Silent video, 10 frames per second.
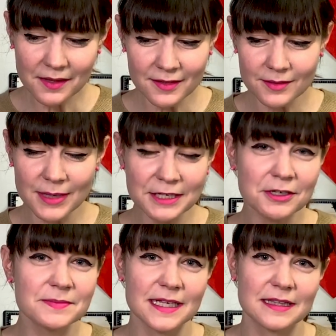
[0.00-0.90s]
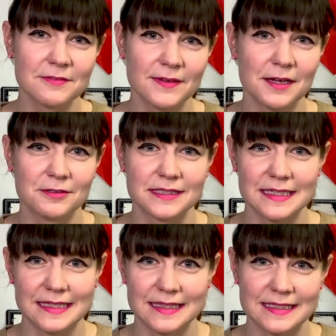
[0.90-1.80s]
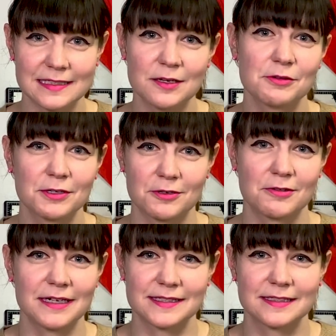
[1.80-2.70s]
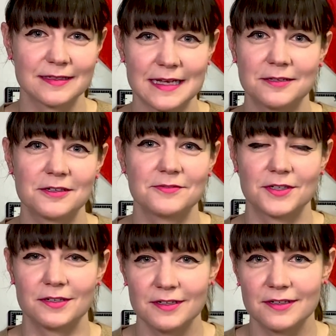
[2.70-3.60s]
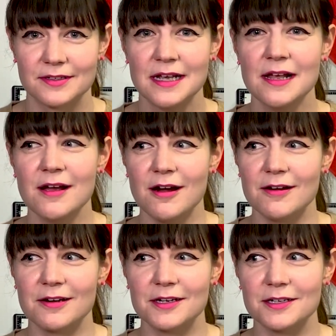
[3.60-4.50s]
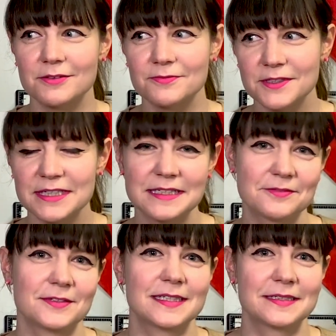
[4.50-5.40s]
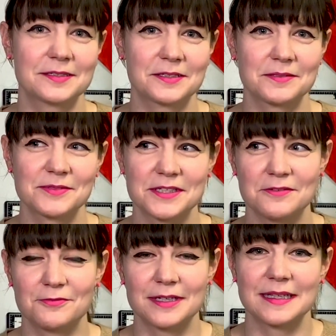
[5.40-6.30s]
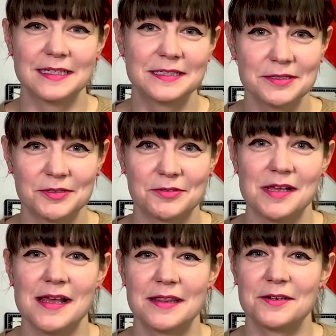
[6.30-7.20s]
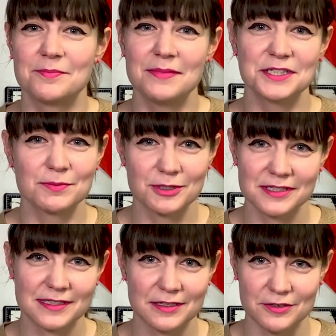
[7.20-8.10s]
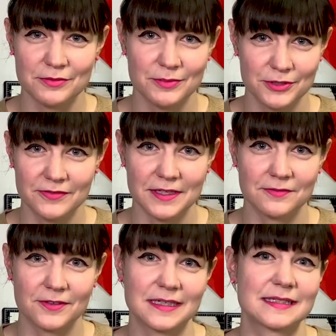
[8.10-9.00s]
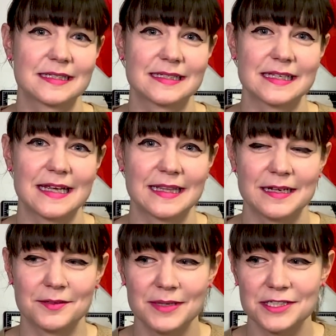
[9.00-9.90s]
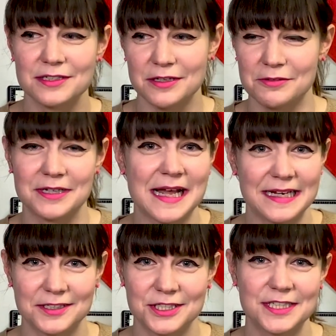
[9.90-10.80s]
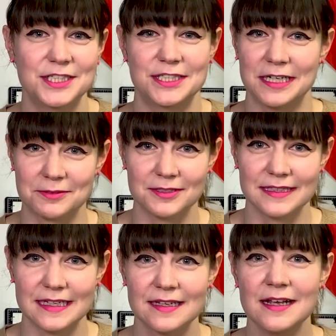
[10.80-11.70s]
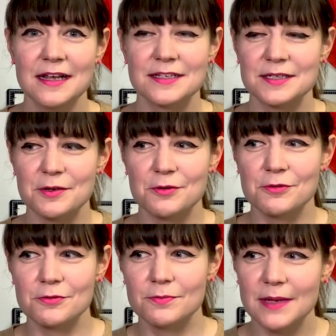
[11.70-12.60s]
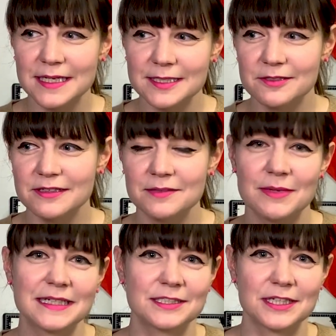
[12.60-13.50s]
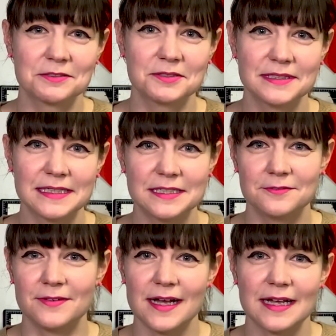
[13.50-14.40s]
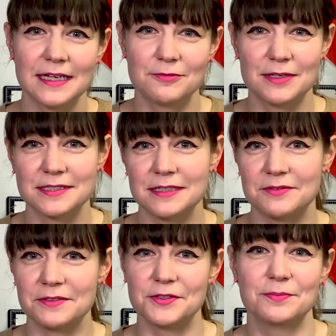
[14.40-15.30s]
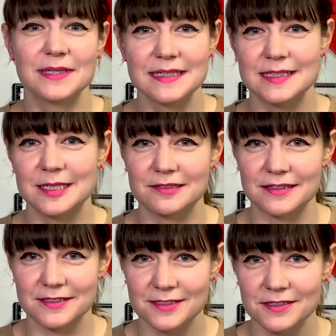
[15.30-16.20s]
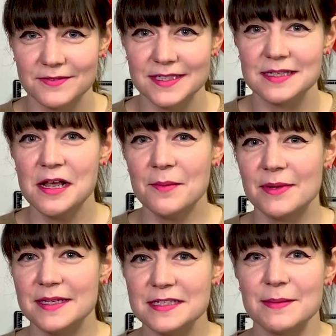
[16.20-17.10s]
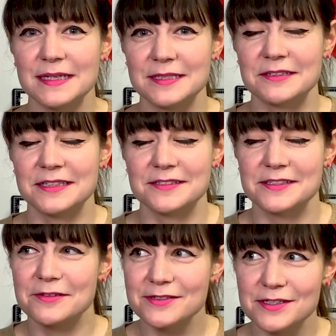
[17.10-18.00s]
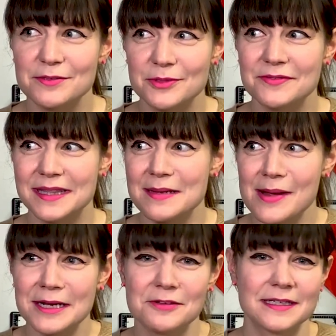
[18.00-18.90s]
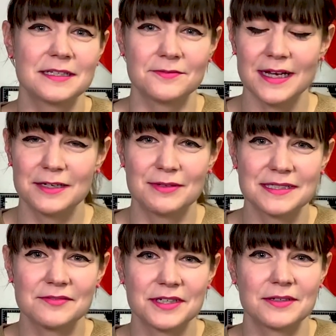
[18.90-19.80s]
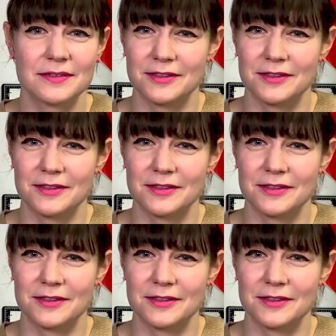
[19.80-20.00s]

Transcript: the microbes that they found in this lower crust layer of Earth are very different in terms of what they do. They're much more slow moving, for instance, and they are much lower energy generally. So bacteria might generally divide once every few minutes here on the surface, but these bacteria are so slow moving, they might only divide once every